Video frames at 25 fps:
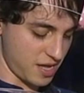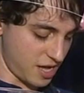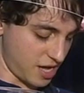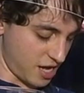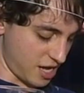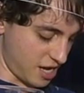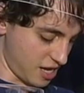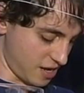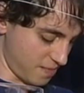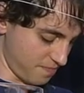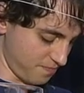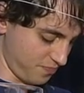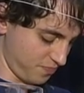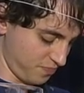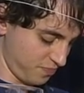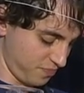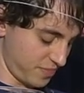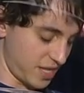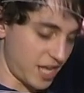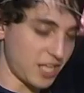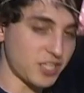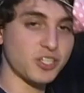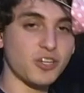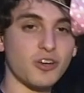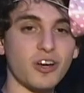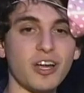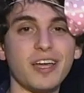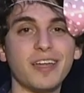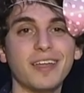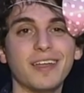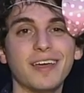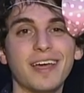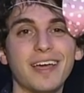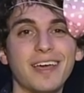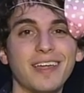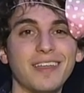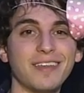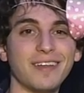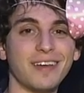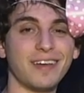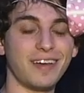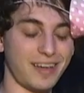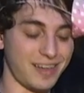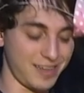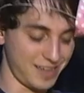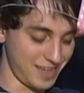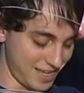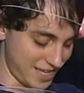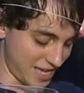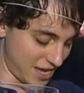Um, it's great, and
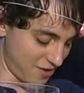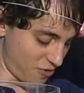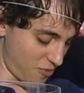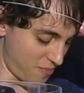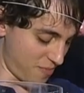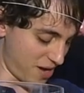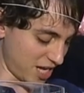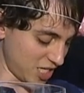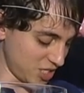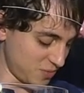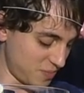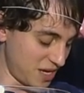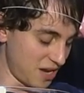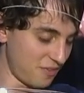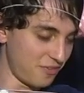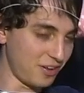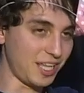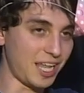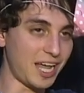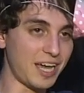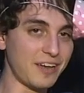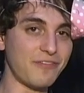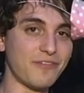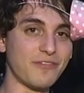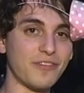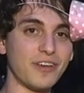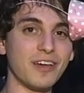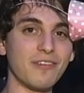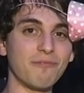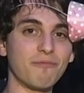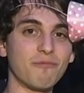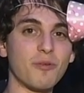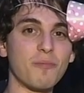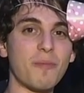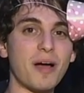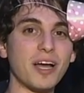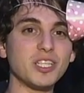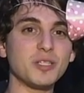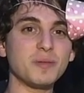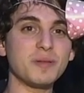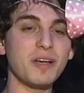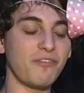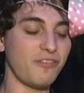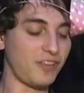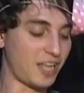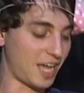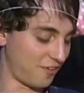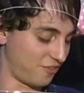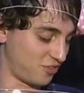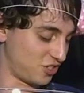uh, it reminds me of a life. It reminds me of
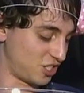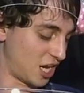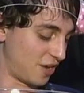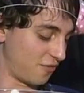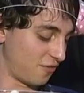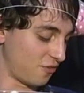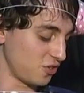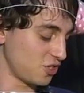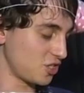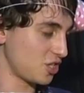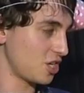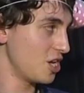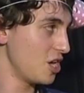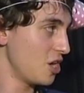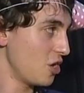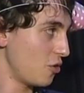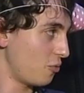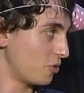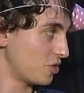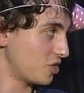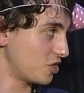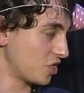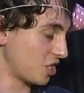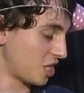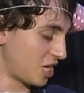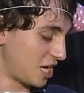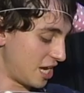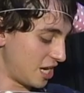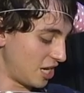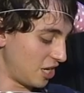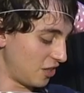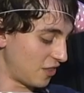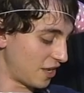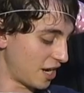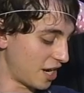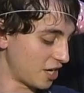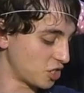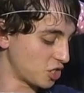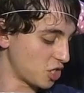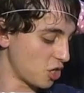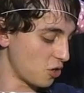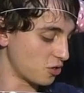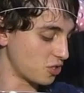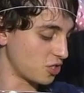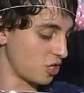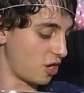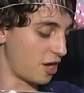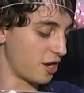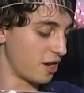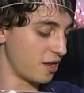Lifesavers, which is a candy that I
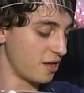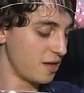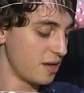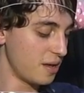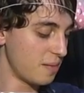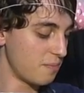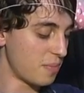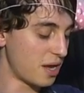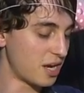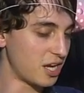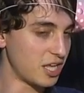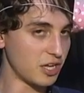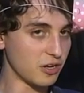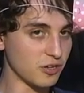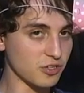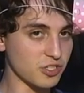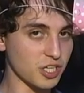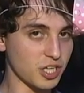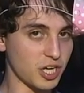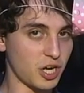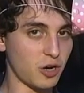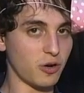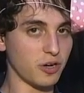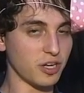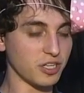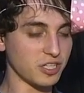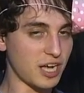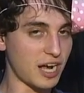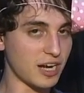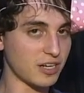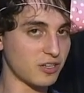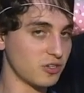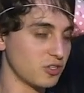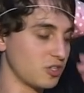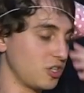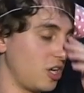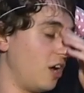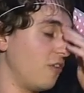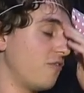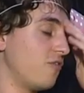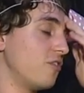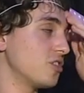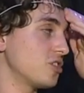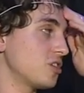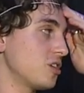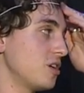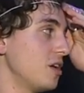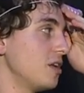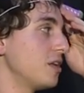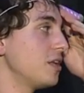choked on many years ago in a doctor's
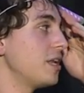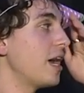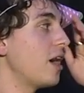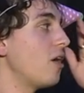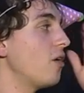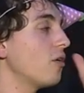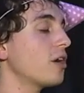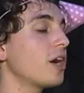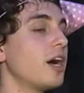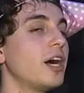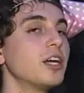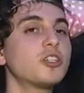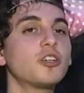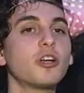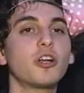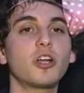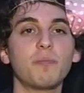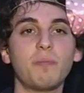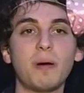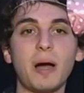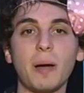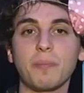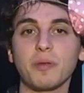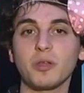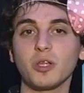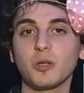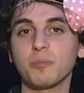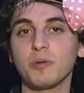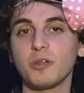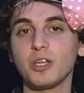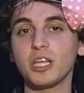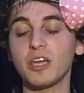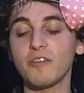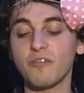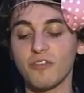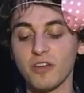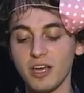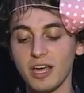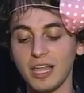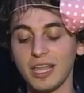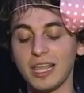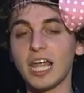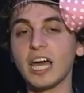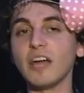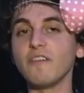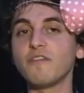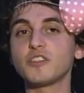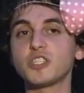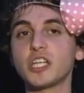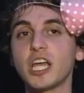office. Now, contrary to popular belief,
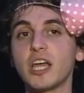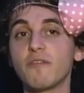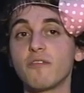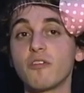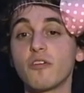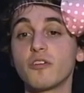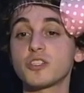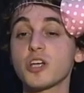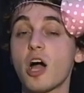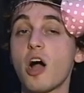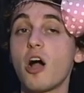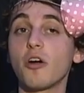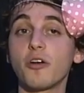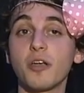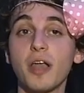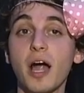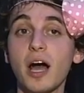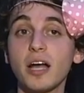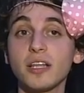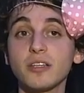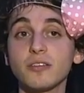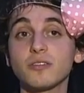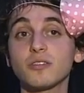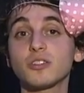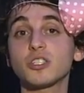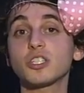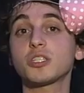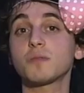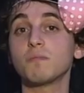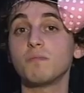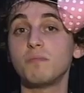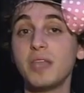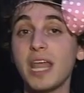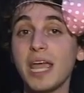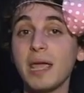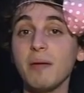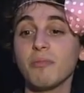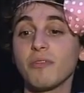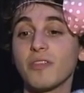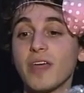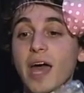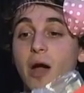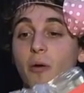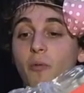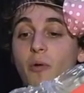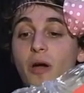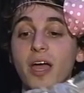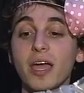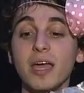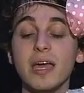Lifesavers are not named
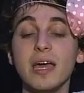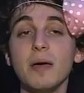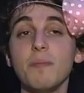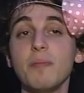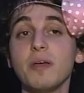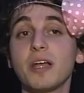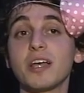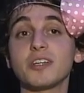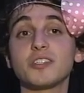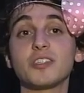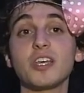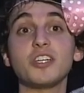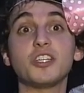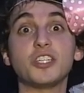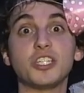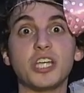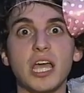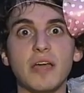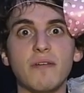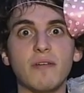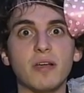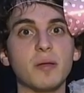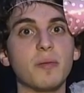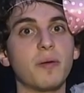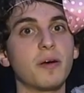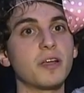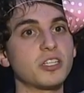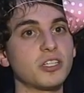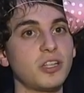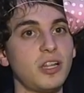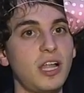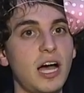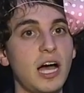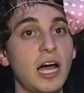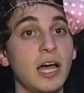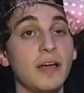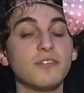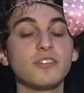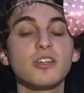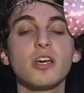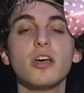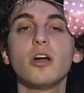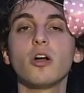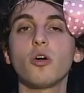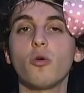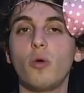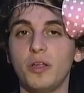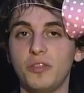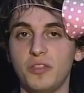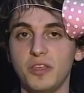that way because they save anybody's lives.
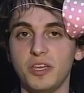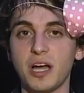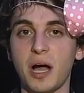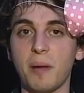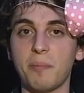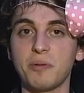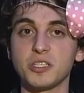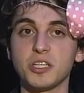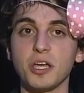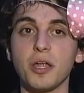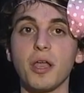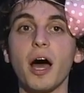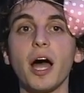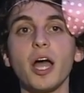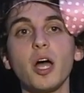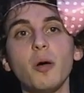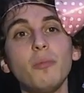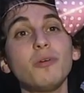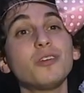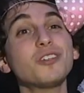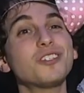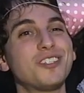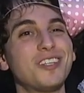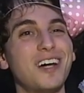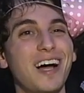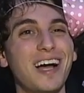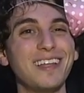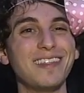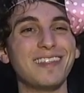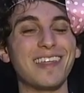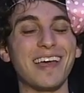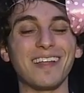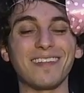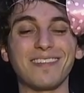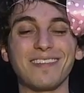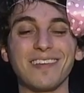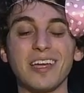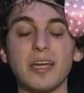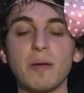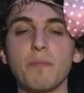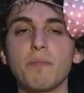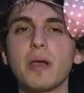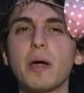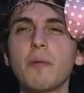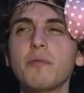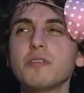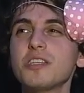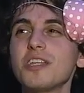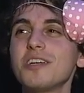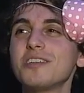Quite the opposite. I almost died that day, but
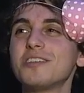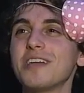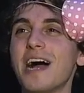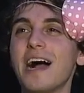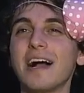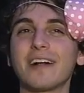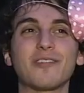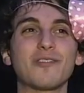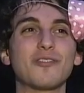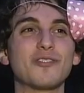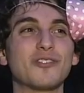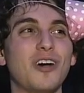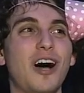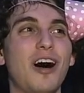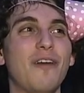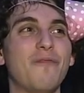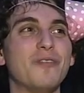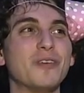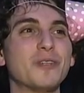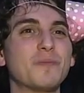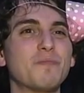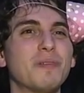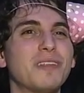I was in a doctor's office.